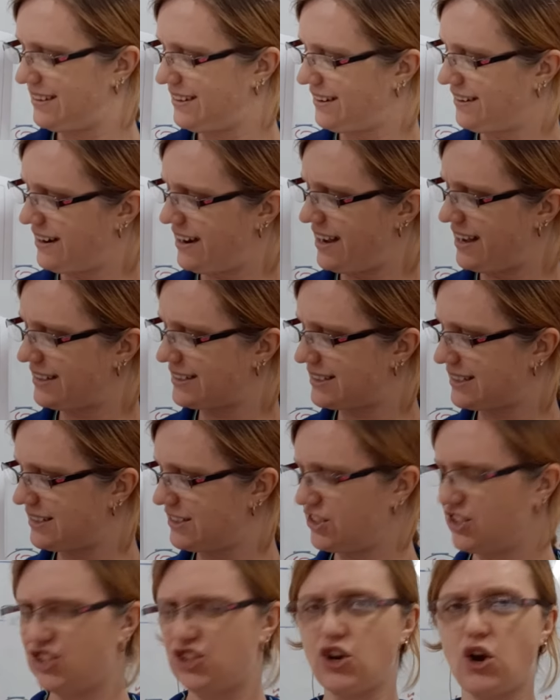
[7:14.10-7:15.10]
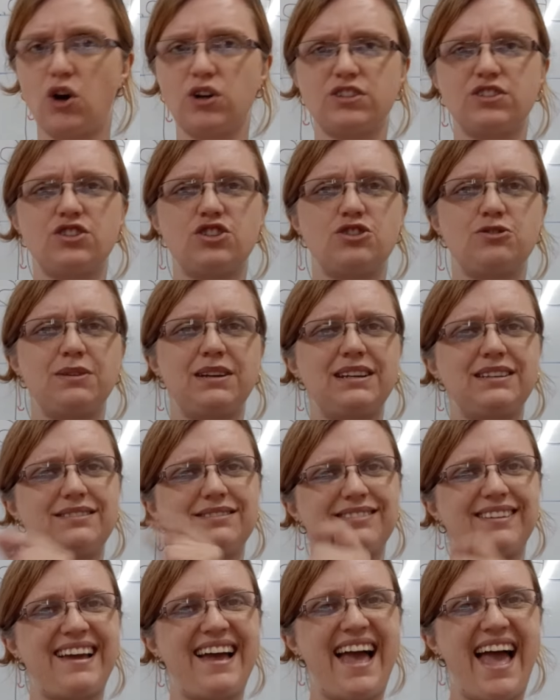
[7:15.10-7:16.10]
Right. Short,
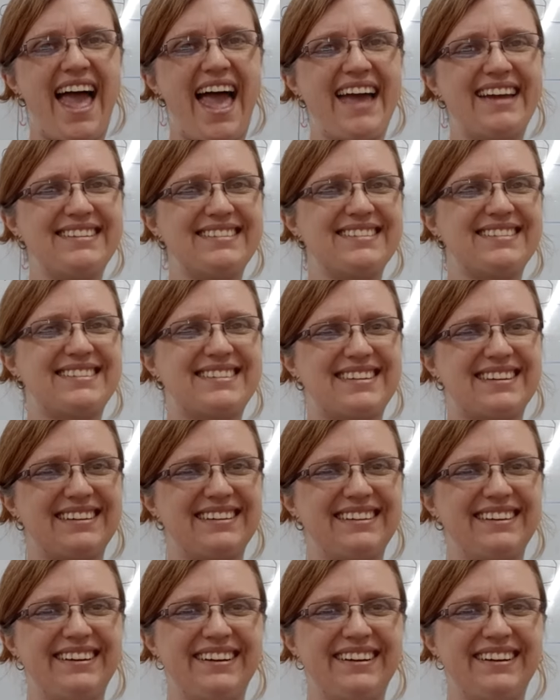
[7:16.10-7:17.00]
sweet, ant.